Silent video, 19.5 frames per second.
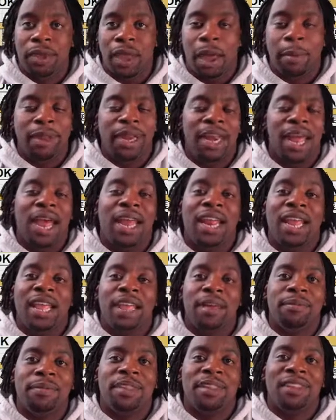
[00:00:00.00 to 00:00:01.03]
9
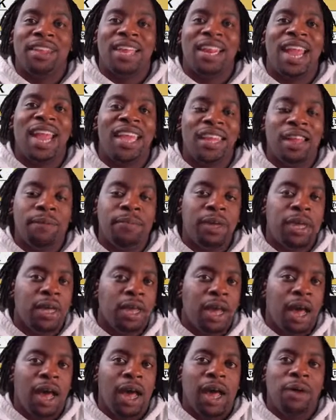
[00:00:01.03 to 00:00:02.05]
a.m. to 10
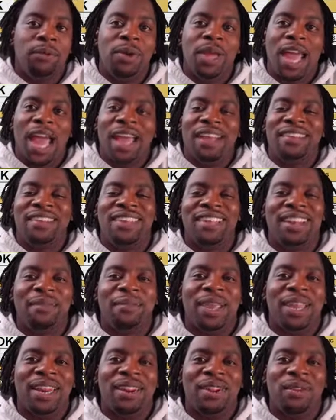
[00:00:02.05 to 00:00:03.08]
a.m. We actually end up
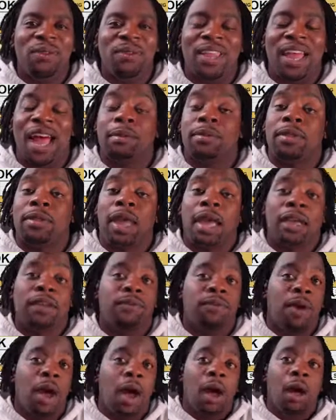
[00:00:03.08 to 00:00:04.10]
getting a new time. Thanks
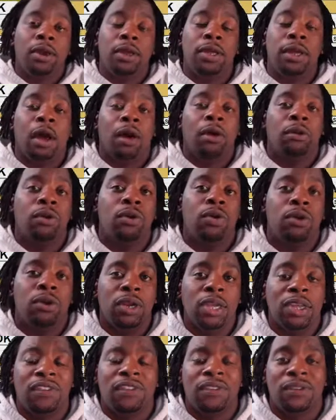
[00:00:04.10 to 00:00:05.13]
for all of y'all loyal
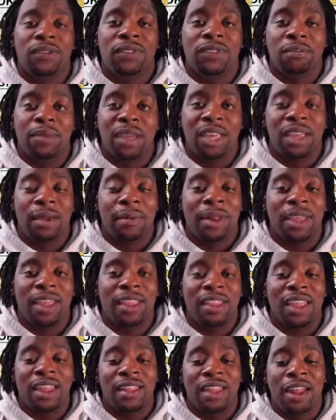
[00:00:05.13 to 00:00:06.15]
listeners and being able to get
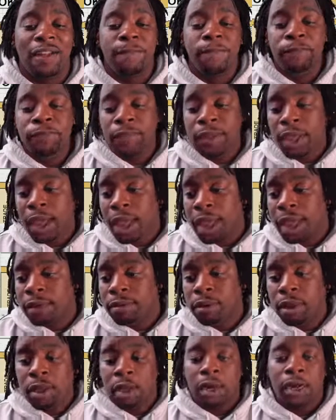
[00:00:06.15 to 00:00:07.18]
that done. And
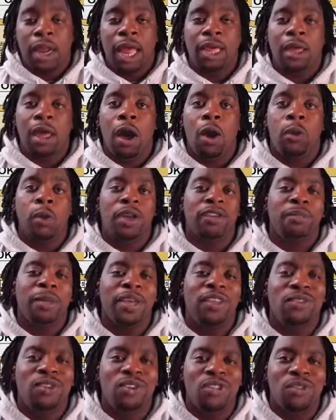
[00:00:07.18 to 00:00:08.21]
like always,
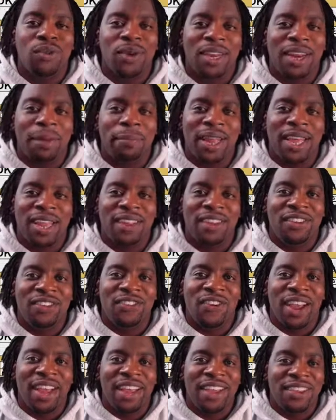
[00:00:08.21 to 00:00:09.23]
make sure that you end up planning your
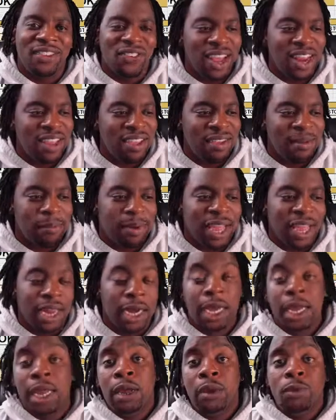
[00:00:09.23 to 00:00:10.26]
trade, trading your
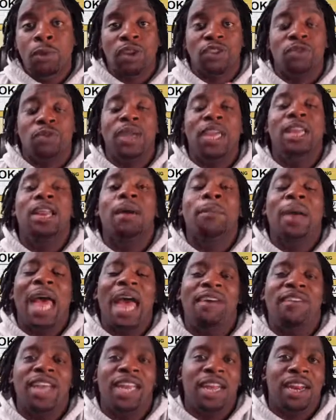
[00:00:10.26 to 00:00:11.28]
plan. Once we end up
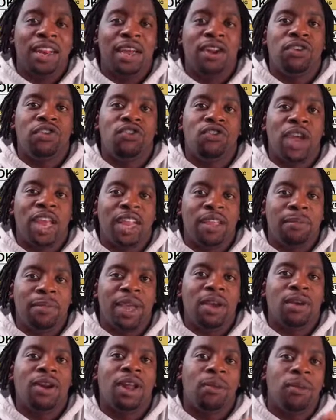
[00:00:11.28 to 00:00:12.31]
having another trading
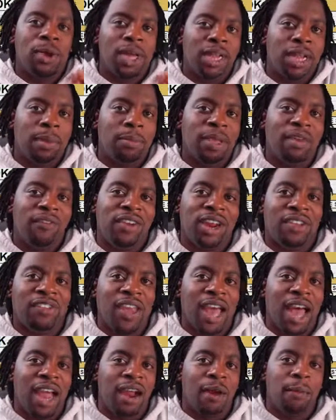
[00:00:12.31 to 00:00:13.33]
pair that will end up giving us a
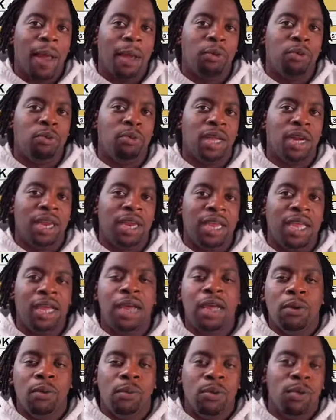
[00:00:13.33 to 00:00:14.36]
higher probability,
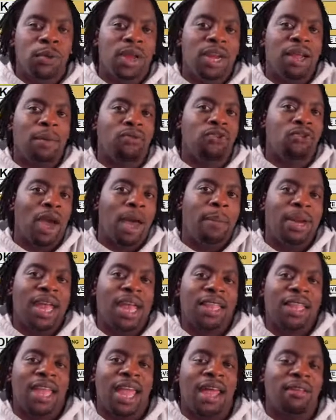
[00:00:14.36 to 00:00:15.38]
we'll end up dropping
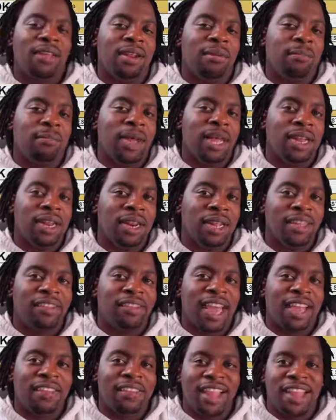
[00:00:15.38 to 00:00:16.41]
that down to the mailing list
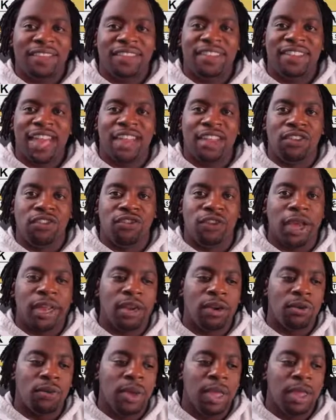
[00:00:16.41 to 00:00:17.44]
as that second trade of
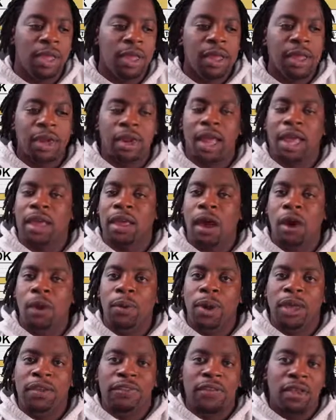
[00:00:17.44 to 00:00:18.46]
the week. Like
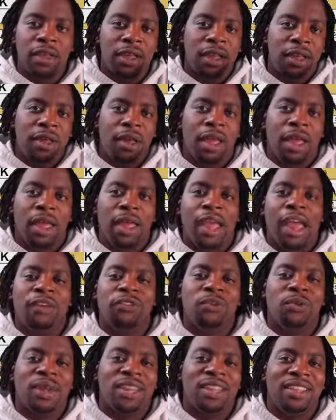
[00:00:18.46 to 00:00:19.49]
always,
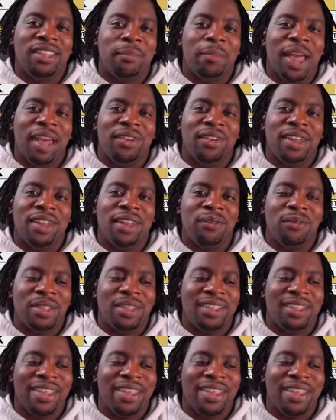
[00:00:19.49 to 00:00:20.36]
everyone end up having a good one.